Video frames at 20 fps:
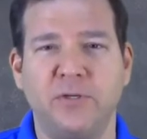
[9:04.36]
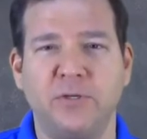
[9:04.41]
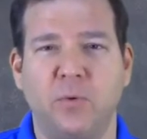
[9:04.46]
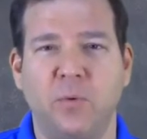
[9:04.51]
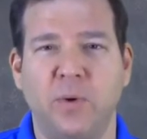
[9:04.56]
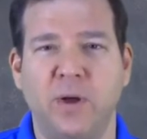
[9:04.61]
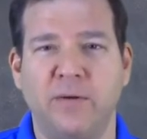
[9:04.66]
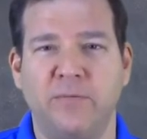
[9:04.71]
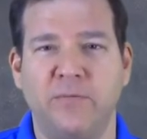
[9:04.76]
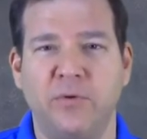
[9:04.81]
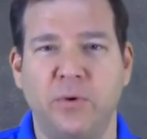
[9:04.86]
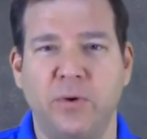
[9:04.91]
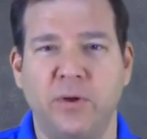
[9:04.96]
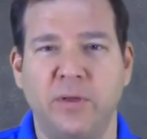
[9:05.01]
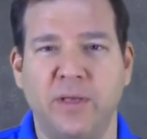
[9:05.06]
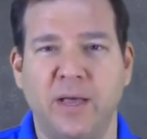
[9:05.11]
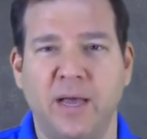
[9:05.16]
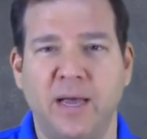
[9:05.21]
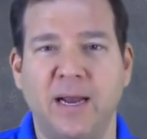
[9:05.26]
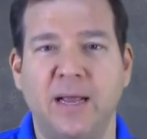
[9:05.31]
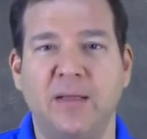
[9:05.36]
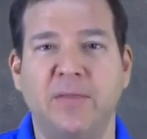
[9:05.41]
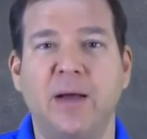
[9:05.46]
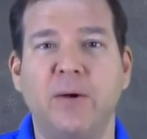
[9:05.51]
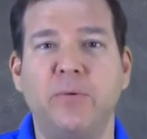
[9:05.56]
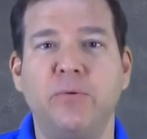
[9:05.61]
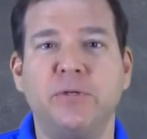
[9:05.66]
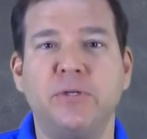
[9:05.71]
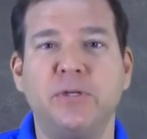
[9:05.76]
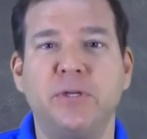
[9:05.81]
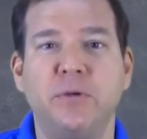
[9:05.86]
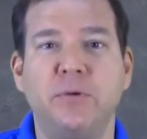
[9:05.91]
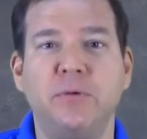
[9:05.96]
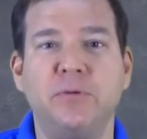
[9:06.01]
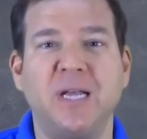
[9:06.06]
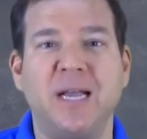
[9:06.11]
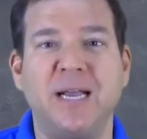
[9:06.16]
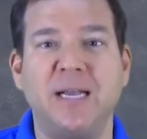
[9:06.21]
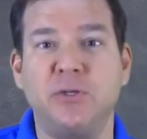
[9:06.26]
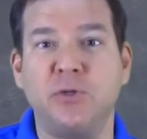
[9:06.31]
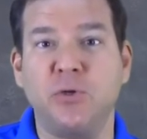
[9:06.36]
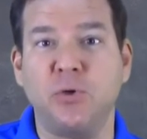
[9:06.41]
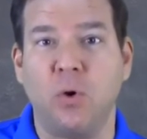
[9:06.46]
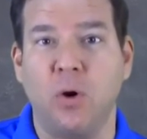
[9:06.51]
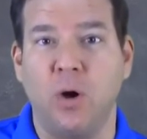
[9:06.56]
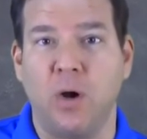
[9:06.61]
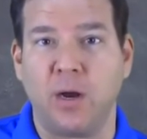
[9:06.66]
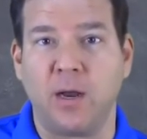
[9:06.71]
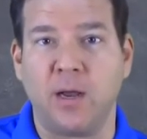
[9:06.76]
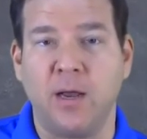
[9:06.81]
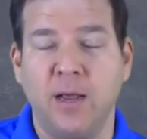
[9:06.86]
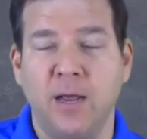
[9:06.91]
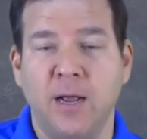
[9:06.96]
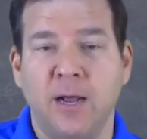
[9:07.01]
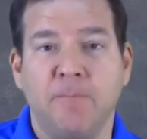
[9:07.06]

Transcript: way of doing that, and that was to use a trunk.